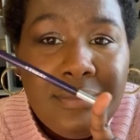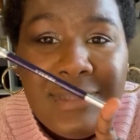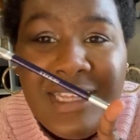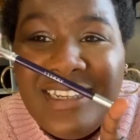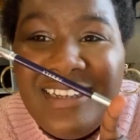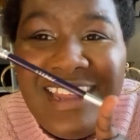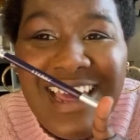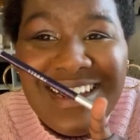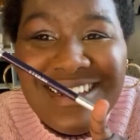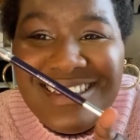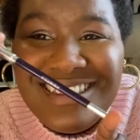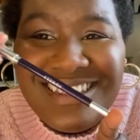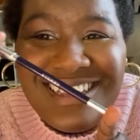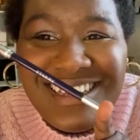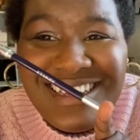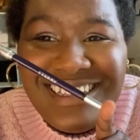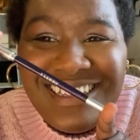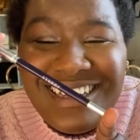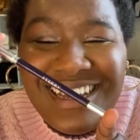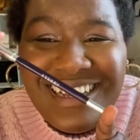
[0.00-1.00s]

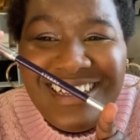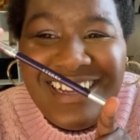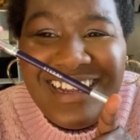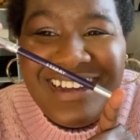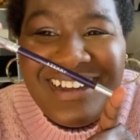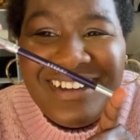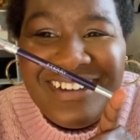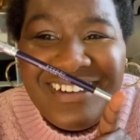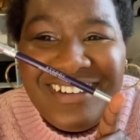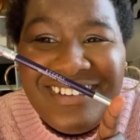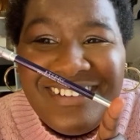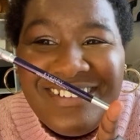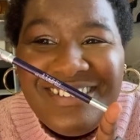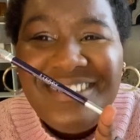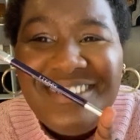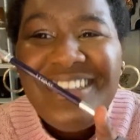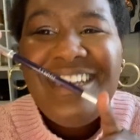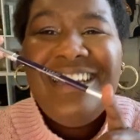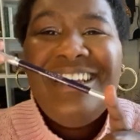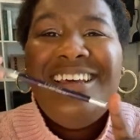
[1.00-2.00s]
Lexi, hello.
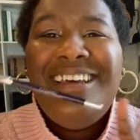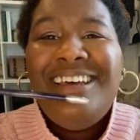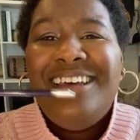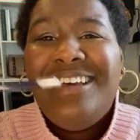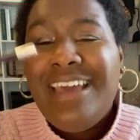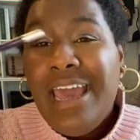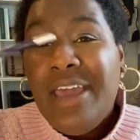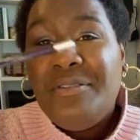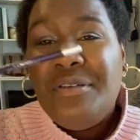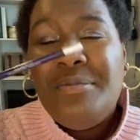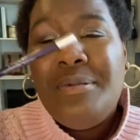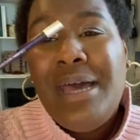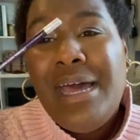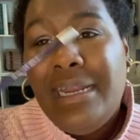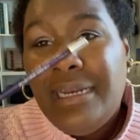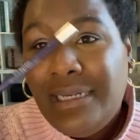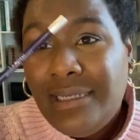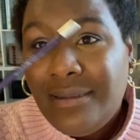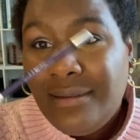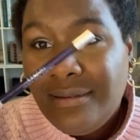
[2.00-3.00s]

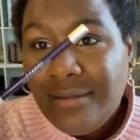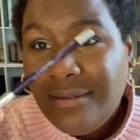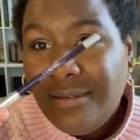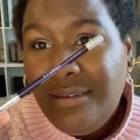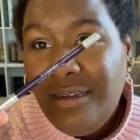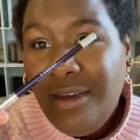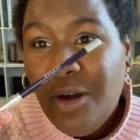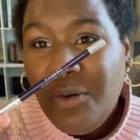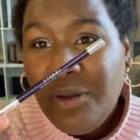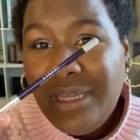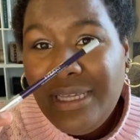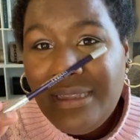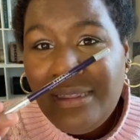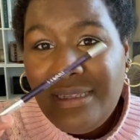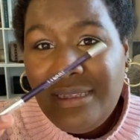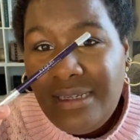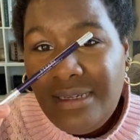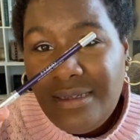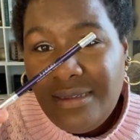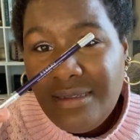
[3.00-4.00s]
Everybody, go get
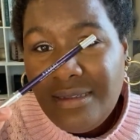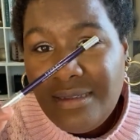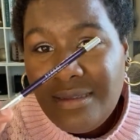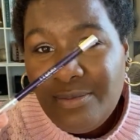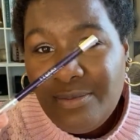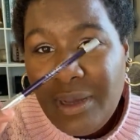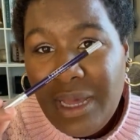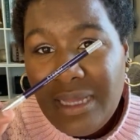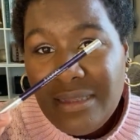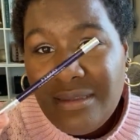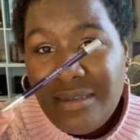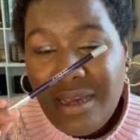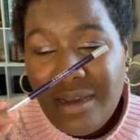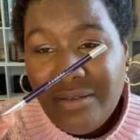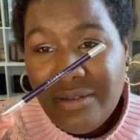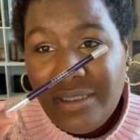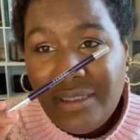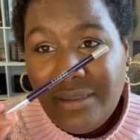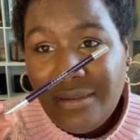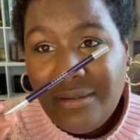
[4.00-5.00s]
these By
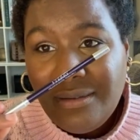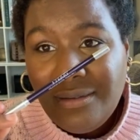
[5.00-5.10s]
Terry.